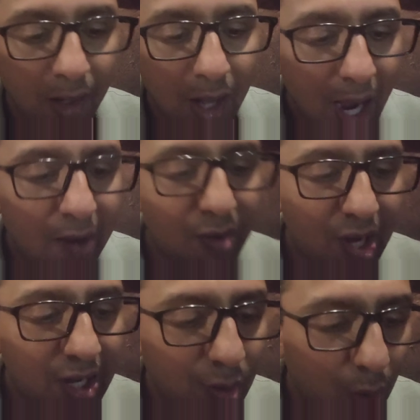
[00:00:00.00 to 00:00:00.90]
I would
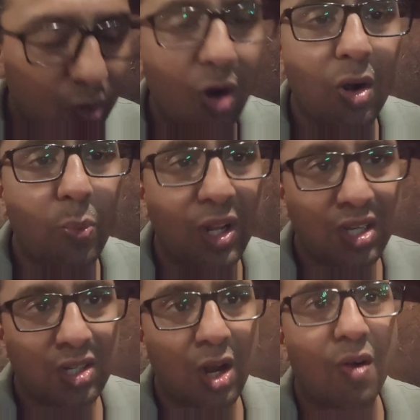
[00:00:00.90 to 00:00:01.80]
rate overall, which
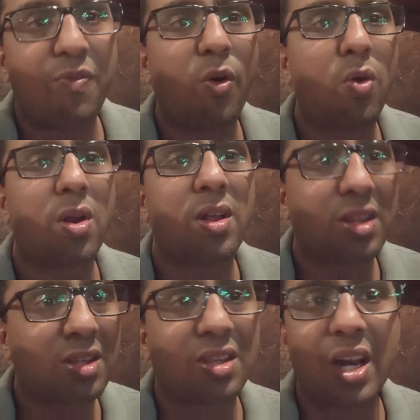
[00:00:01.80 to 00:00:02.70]
is around
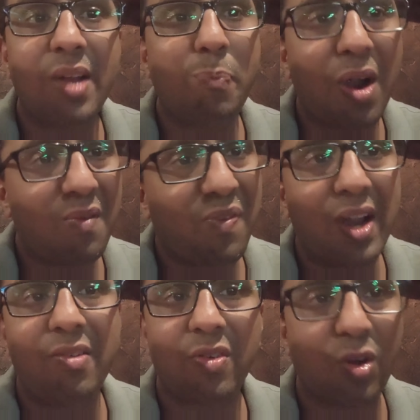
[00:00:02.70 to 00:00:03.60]

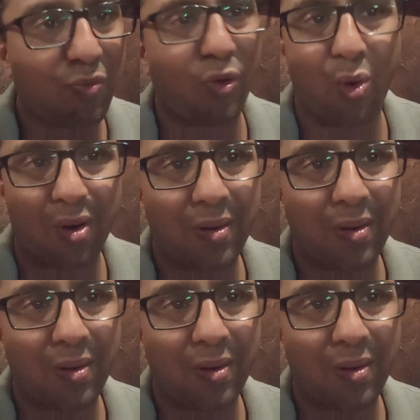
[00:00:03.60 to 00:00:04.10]
3.5 to 4.